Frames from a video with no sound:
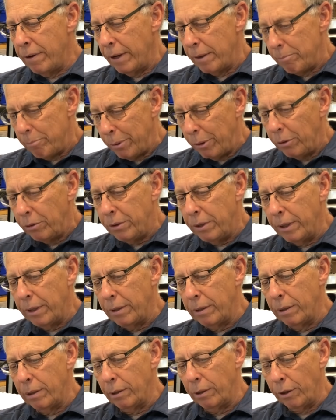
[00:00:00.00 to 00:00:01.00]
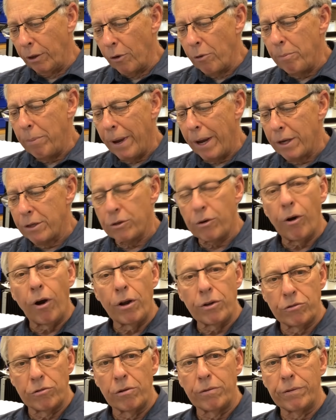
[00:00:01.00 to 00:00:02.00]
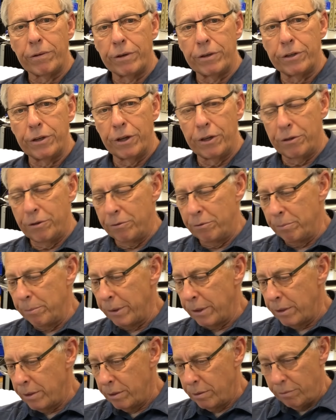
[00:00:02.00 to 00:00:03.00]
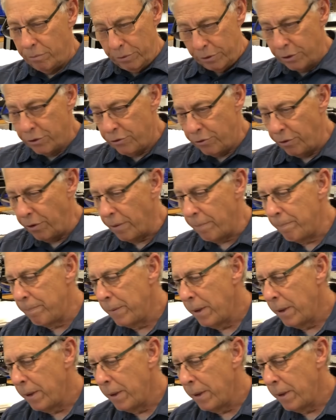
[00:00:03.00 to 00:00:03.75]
a built in low pass crossover adjustment, which is true.